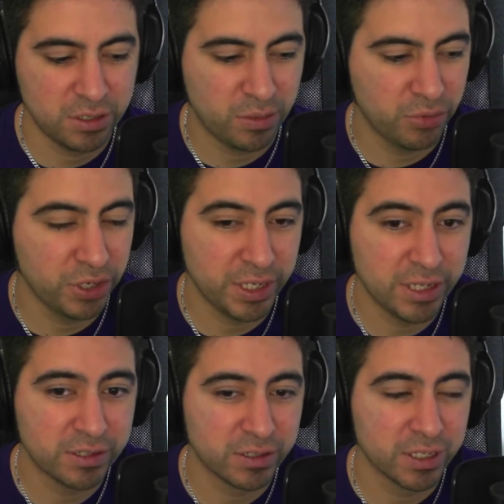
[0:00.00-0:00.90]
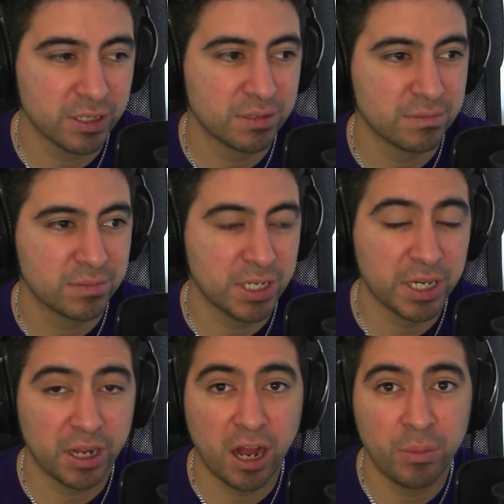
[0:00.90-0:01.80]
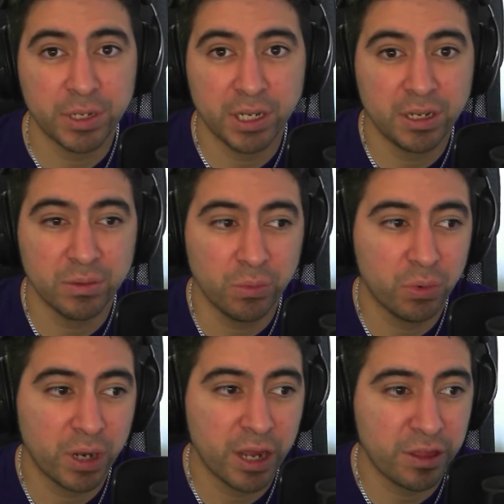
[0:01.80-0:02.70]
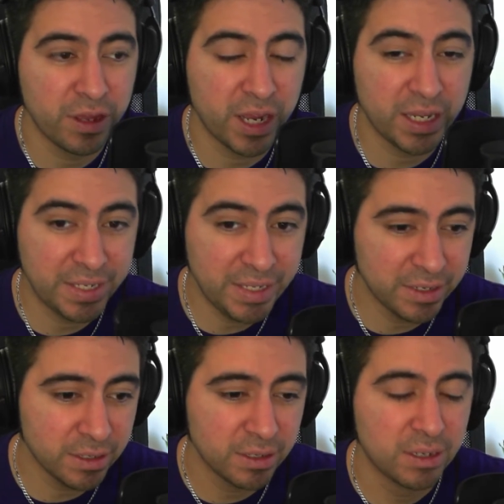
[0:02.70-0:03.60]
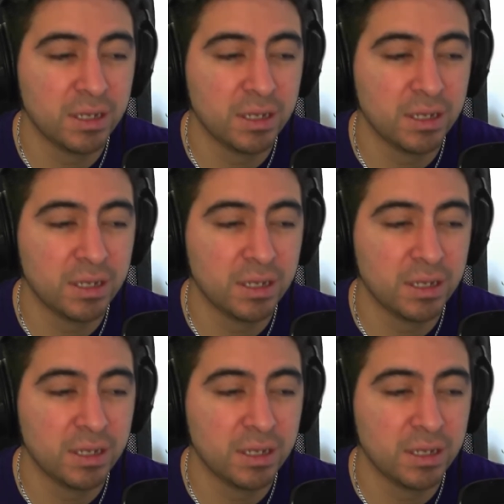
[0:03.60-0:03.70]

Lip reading: pretty easily and accommodate it where I think I need it.